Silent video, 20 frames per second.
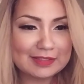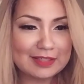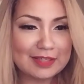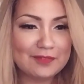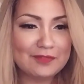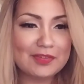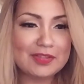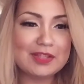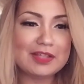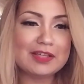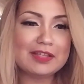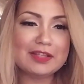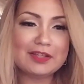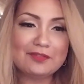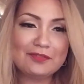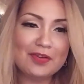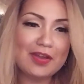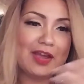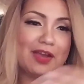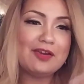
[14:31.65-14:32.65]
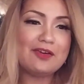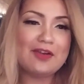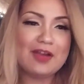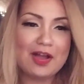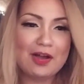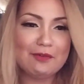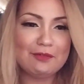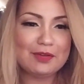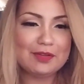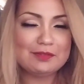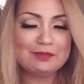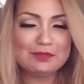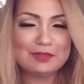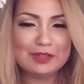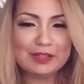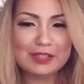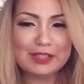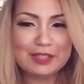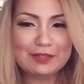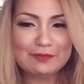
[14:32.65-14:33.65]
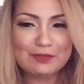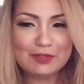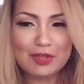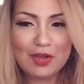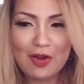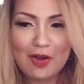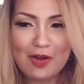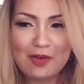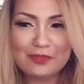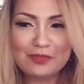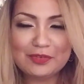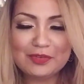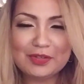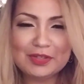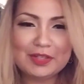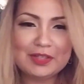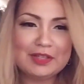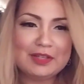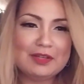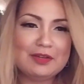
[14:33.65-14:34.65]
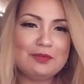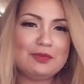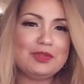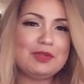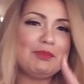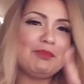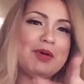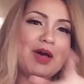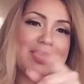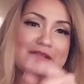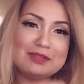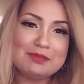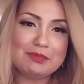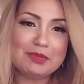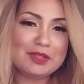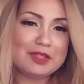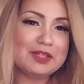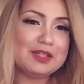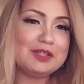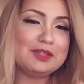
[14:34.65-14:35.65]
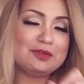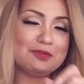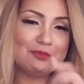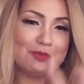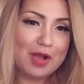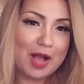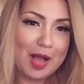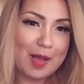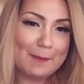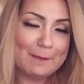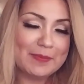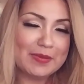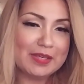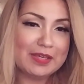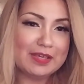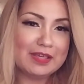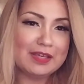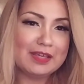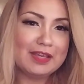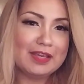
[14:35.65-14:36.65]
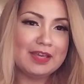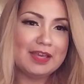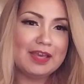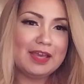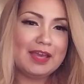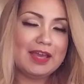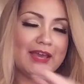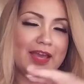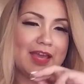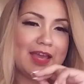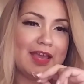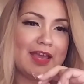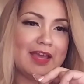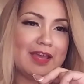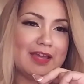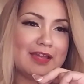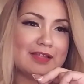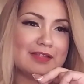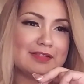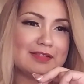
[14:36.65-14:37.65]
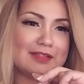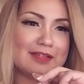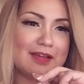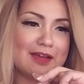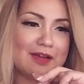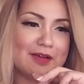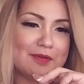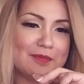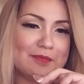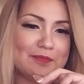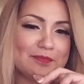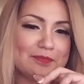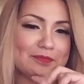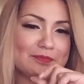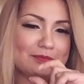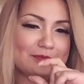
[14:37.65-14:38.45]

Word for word: Even the cliffhanger, how it leaves off, with the possibility that Robbie and um,